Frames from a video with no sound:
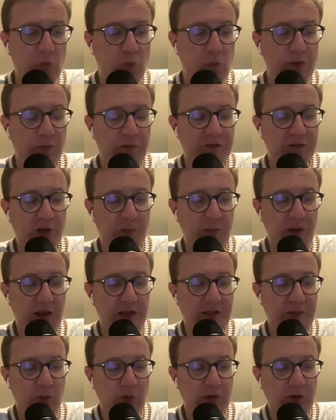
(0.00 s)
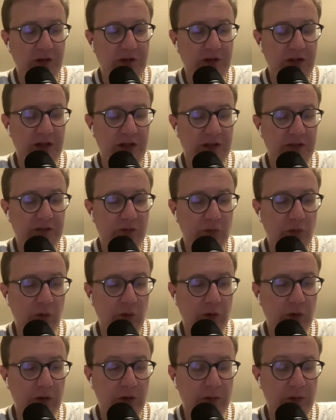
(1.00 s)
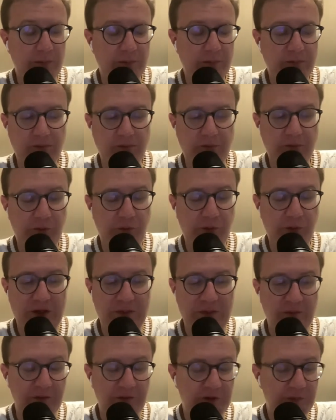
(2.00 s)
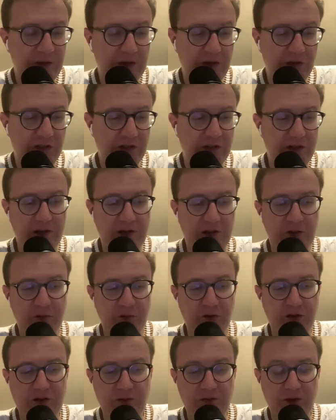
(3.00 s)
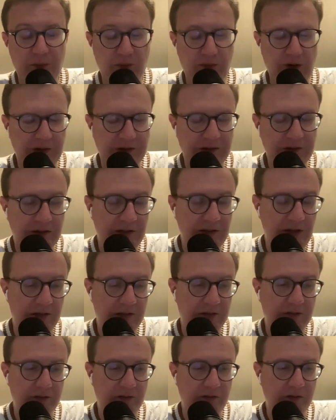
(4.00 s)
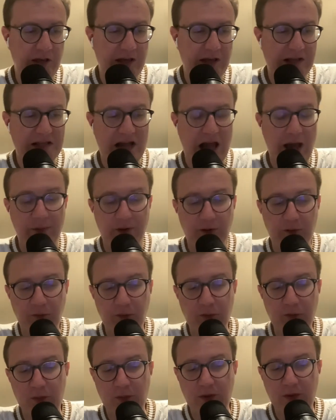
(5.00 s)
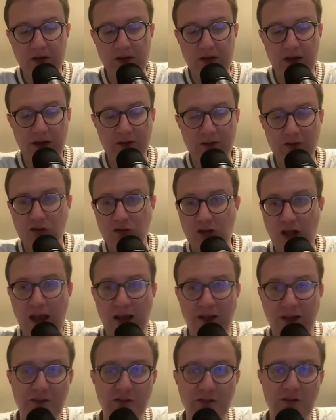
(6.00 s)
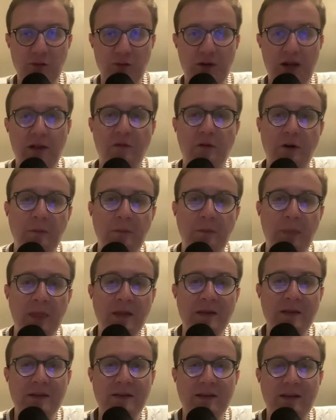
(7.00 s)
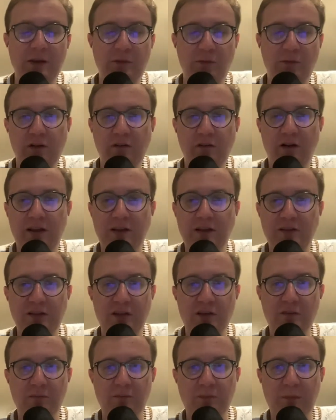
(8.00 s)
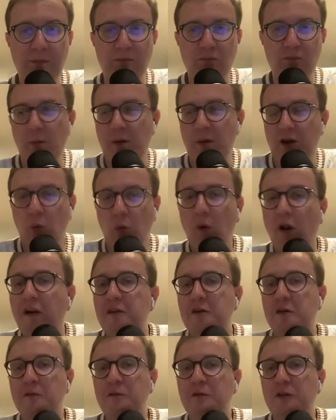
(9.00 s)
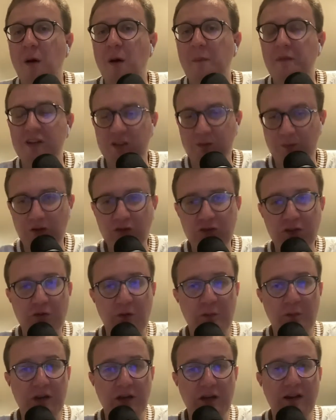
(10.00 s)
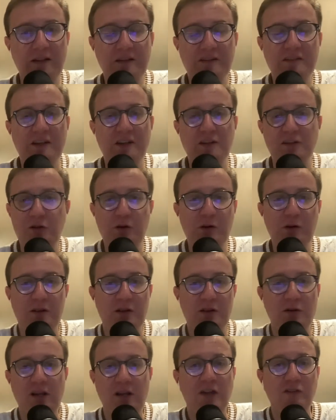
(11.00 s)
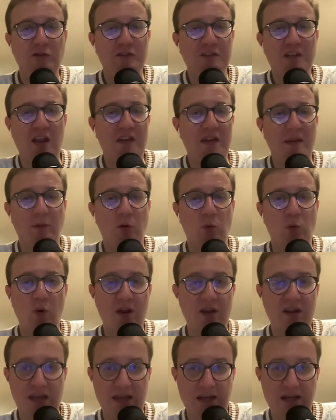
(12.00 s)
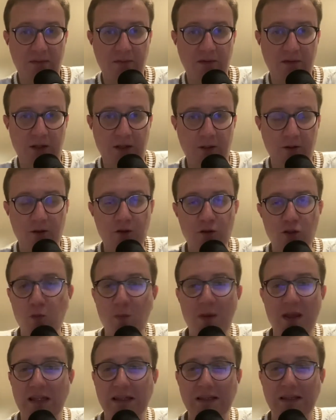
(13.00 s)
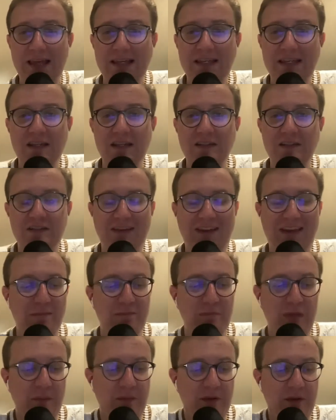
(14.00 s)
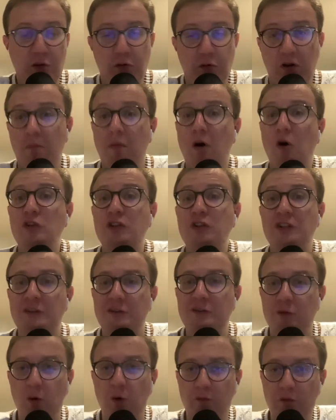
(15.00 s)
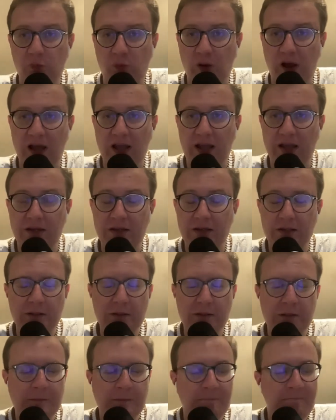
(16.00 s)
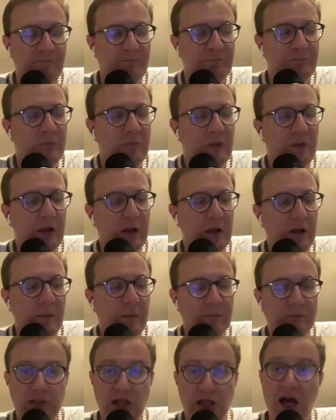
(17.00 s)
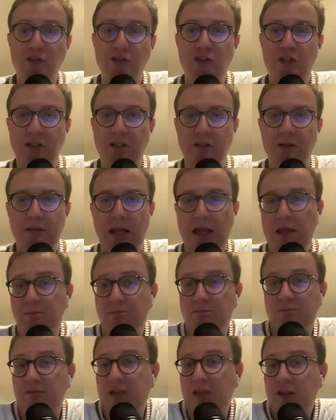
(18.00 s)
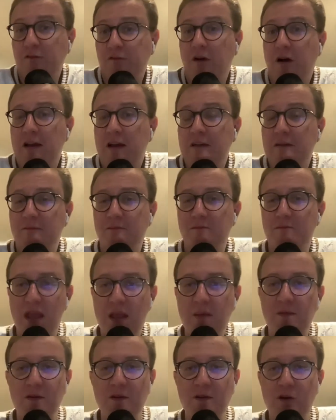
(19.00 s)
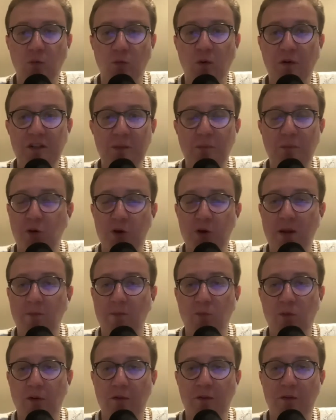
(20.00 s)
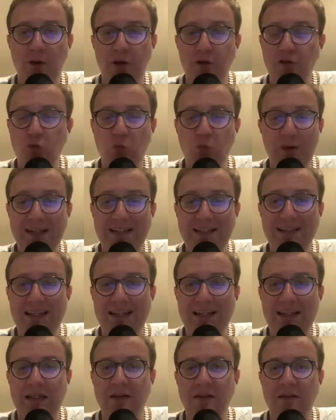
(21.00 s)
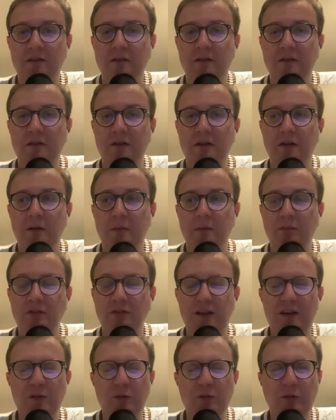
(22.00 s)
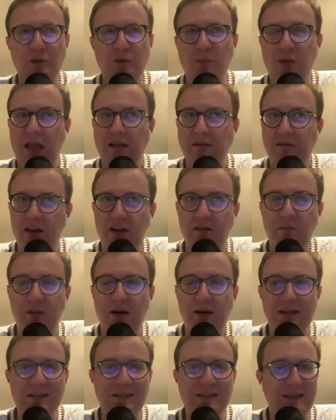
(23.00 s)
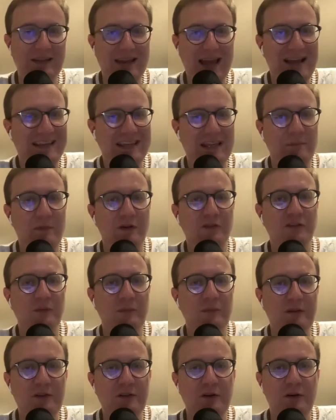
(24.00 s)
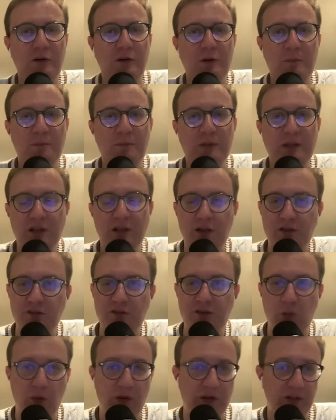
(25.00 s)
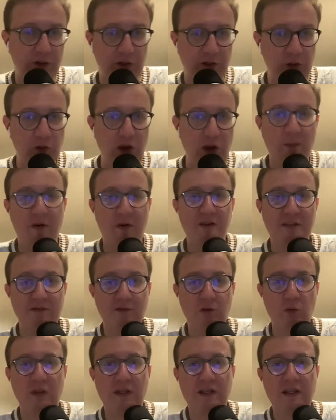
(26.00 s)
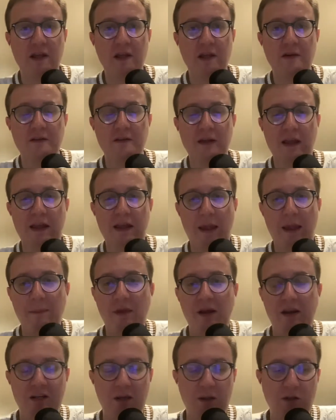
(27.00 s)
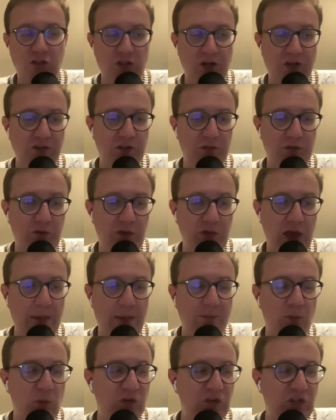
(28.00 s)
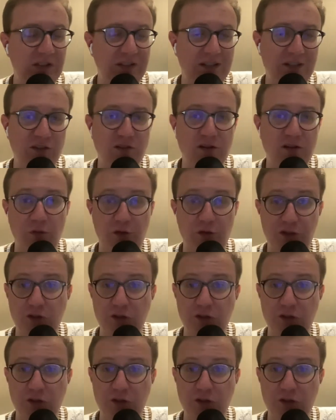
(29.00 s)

whether it's our passport index or freedom of speech index, freedom of the press index, economic freedom index, taxes, whatever, and realize that no matter where you're from, but especially from the United States, your your country's not number one in anything. You may like it, and maybe your emotions override um, logic. And that's fine. Maybe you're willing to put up with a dwindling uh, place where you pay a lot of money to not get much in return because you want to go to grandma's every weekend. And I'm not going to judge you for that, but we should at least know the